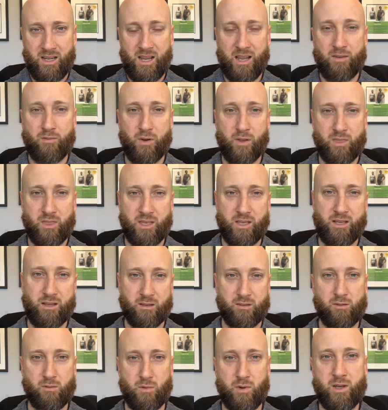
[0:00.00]
everything
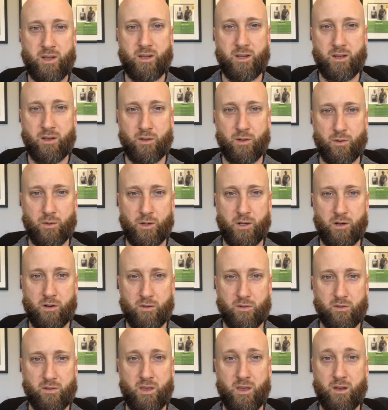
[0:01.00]
else around it, including her
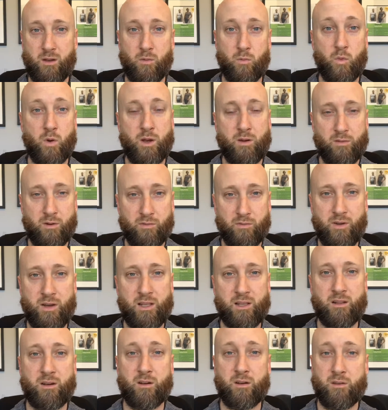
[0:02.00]
skin and whatever
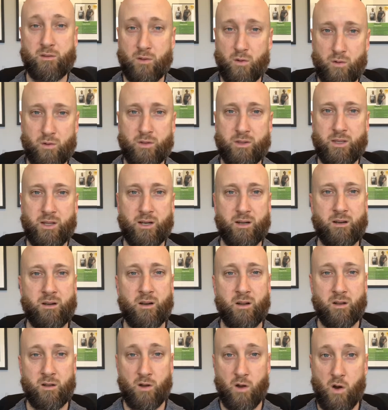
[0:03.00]
fat layer is on there,
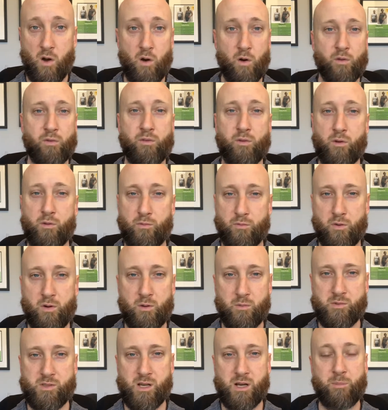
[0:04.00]
also
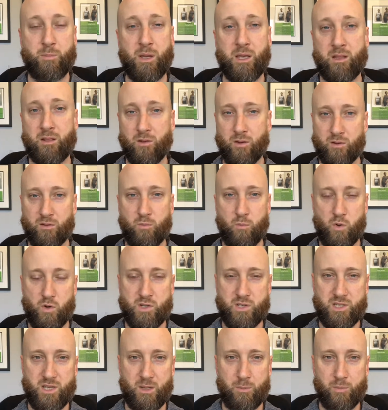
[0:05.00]
firms up and looks more
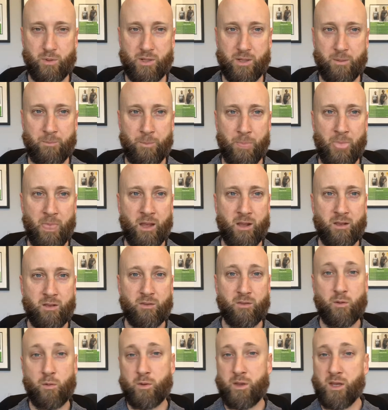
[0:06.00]
shapely.
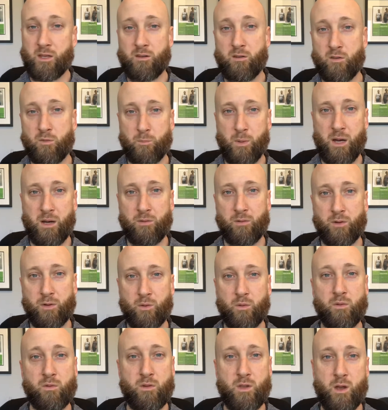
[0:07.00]
So can you spot
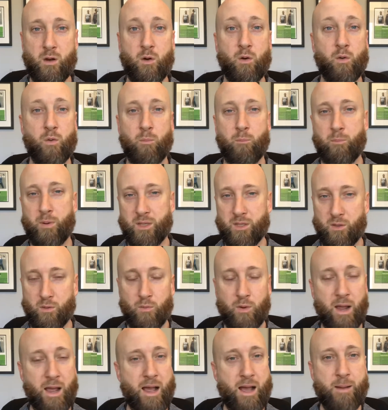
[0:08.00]
reduce? No, but
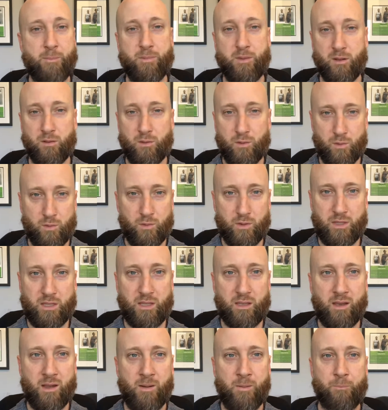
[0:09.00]
you
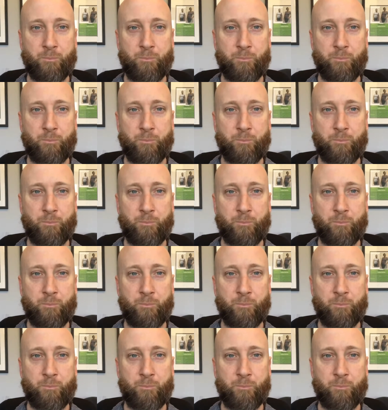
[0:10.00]
absolutely